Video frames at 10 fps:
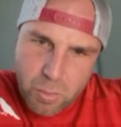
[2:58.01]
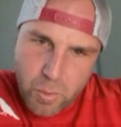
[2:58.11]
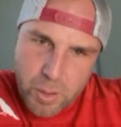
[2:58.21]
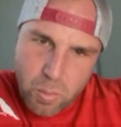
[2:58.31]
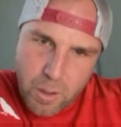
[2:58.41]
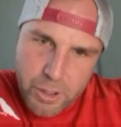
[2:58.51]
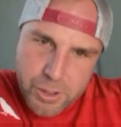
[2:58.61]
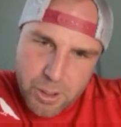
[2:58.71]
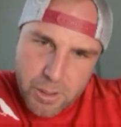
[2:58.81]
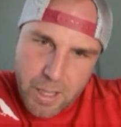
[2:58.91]
to where you want your
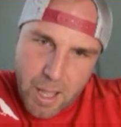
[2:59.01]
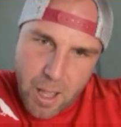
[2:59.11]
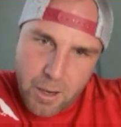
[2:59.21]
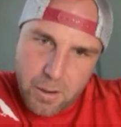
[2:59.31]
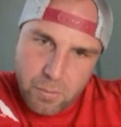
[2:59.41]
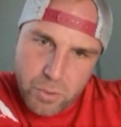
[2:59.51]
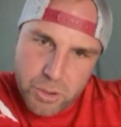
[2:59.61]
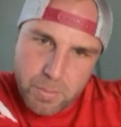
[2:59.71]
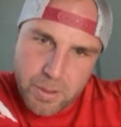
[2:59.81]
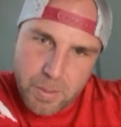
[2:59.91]
turn to end, which
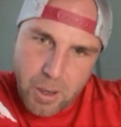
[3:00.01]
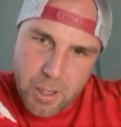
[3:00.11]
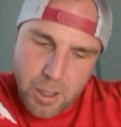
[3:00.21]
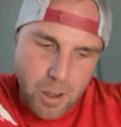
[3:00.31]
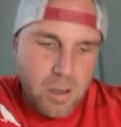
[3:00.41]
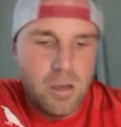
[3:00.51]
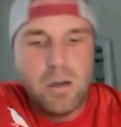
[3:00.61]
should be about here.